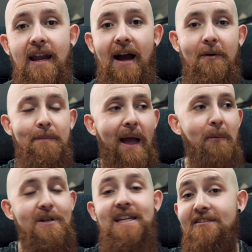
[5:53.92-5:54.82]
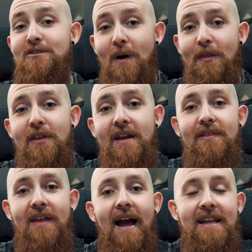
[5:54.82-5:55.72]
Now, I will say there is one
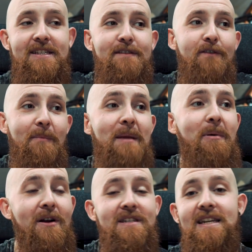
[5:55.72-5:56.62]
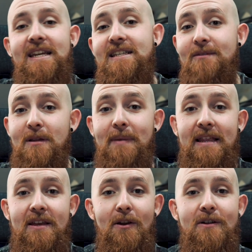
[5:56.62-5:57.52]
thing that, for me personally, as someone that
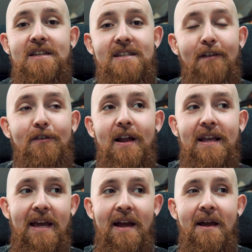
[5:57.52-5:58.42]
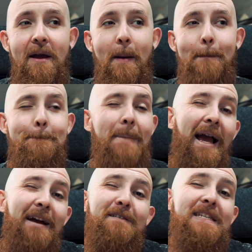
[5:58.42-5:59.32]
played the Colossus, I feel like it
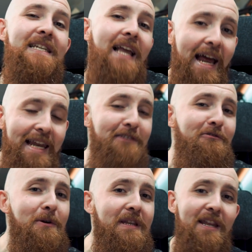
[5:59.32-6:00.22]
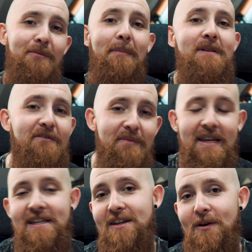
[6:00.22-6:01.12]
might have slightly ruined the other weapons for
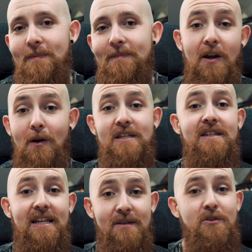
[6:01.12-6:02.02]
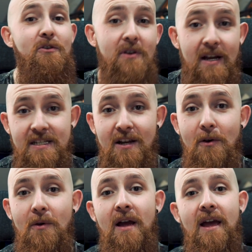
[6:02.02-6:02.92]
me. So the Colossus, as I'm sure you guys
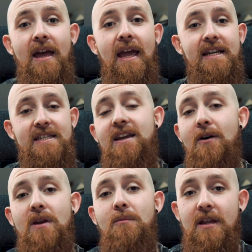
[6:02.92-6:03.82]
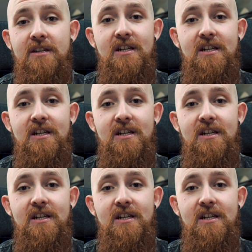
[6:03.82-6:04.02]
know, is the only one of